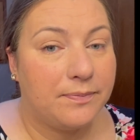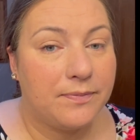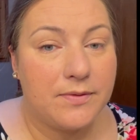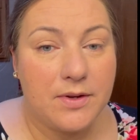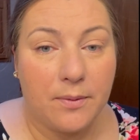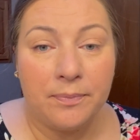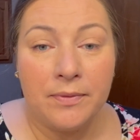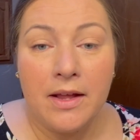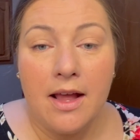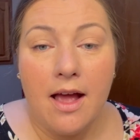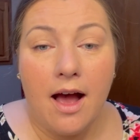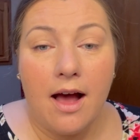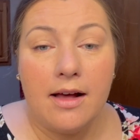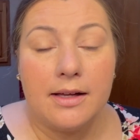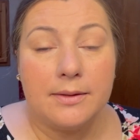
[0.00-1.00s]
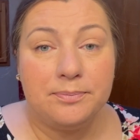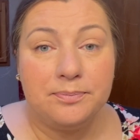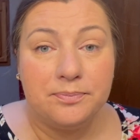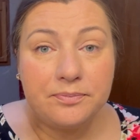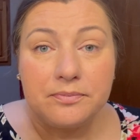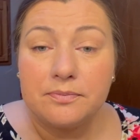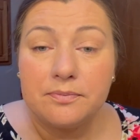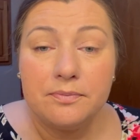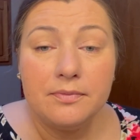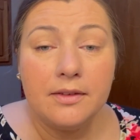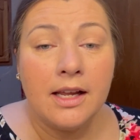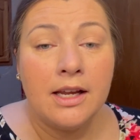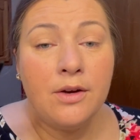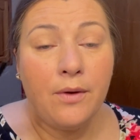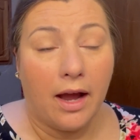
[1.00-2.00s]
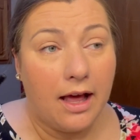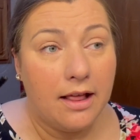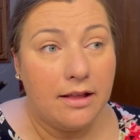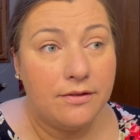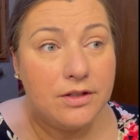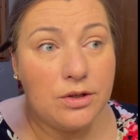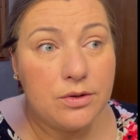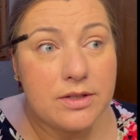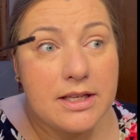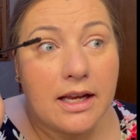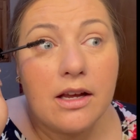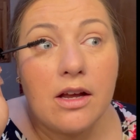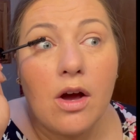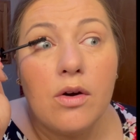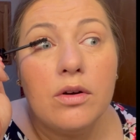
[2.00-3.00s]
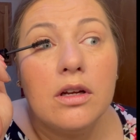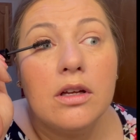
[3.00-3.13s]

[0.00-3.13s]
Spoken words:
So, anyway, I love to do a second coat.